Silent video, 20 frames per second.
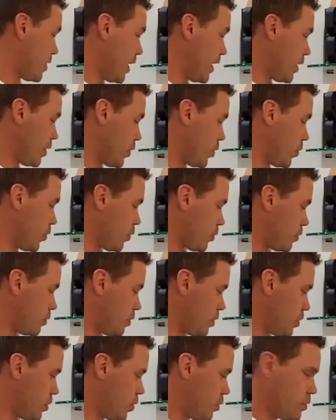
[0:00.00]
EQ
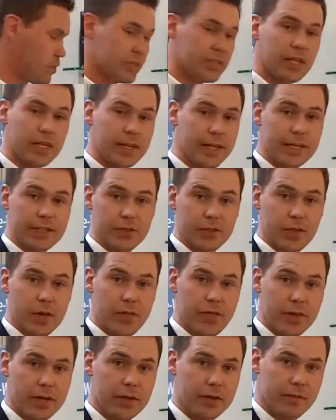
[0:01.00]
you steal next to
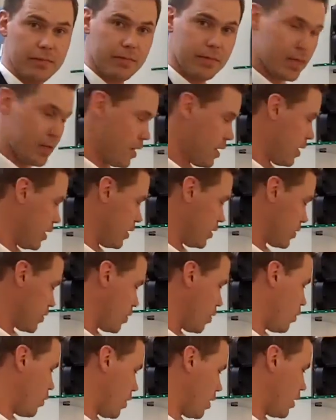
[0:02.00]
nothing.
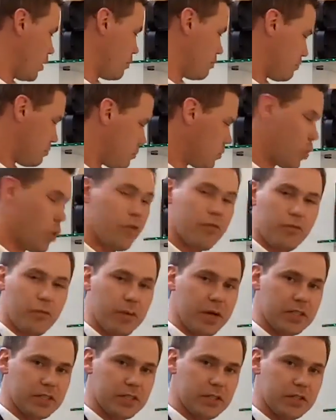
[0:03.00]
So no
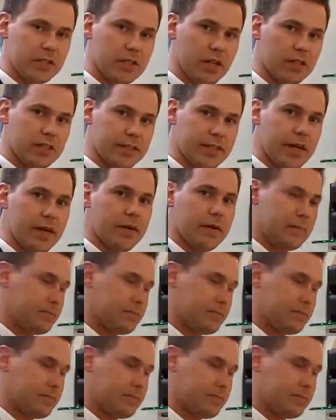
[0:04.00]
information is lost there.